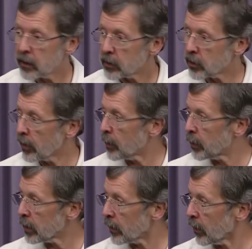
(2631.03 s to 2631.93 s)
So they
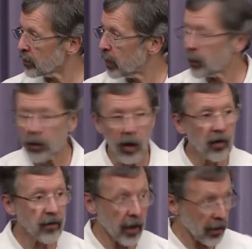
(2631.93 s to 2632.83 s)
put those people
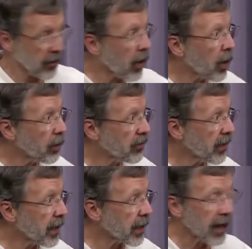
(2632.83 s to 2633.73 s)
over the whole
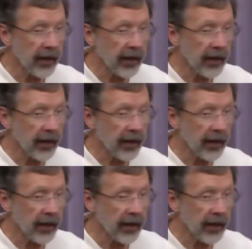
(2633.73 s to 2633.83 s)
thing.